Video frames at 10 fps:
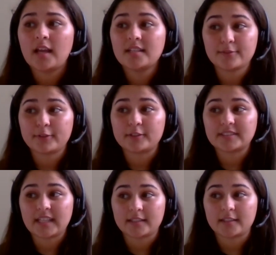difficult
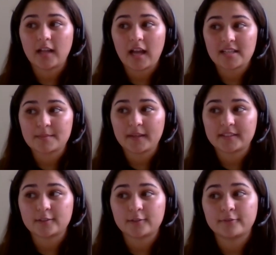technical
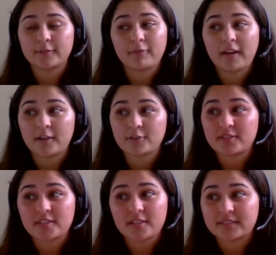aspects of the
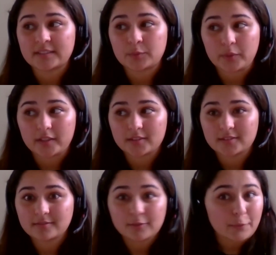financial services world.
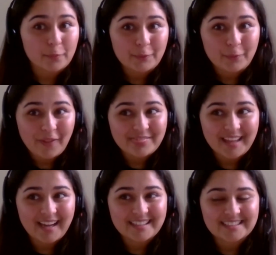Who wouldn't want
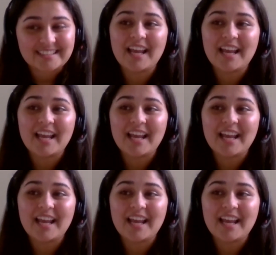that?